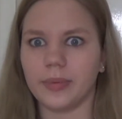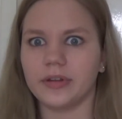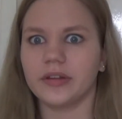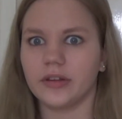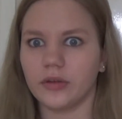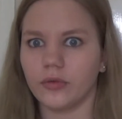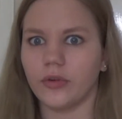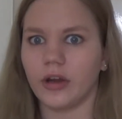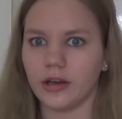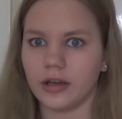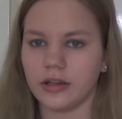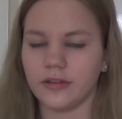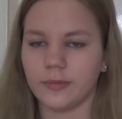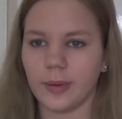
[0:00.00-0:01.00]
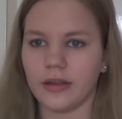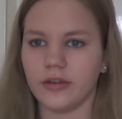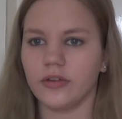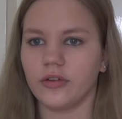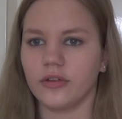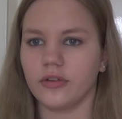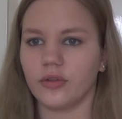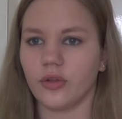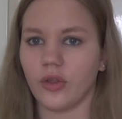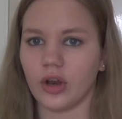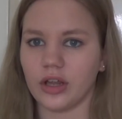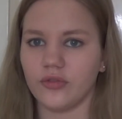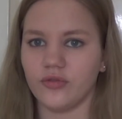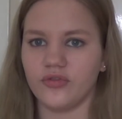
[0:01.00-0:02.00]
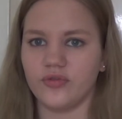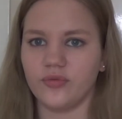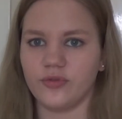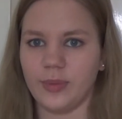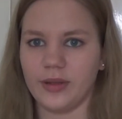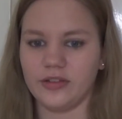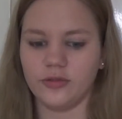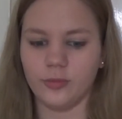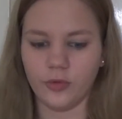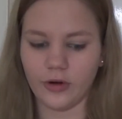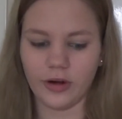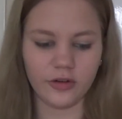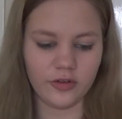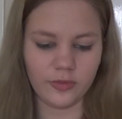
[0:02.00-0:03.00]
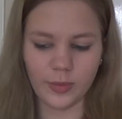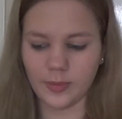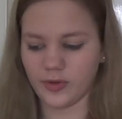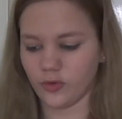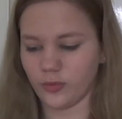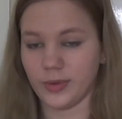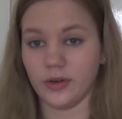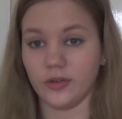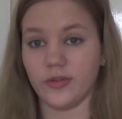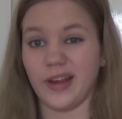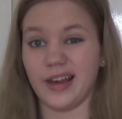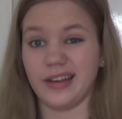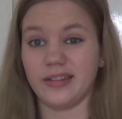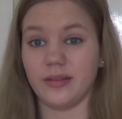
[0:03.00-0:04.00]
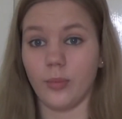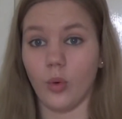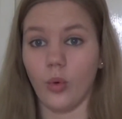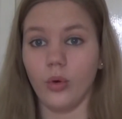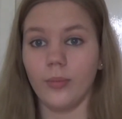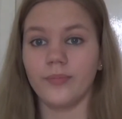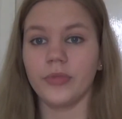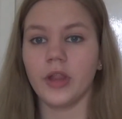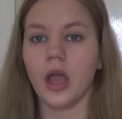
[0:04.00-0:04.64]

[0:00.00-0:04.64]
but still really spacious so that I have space to move around because my bedroom here is fairly small.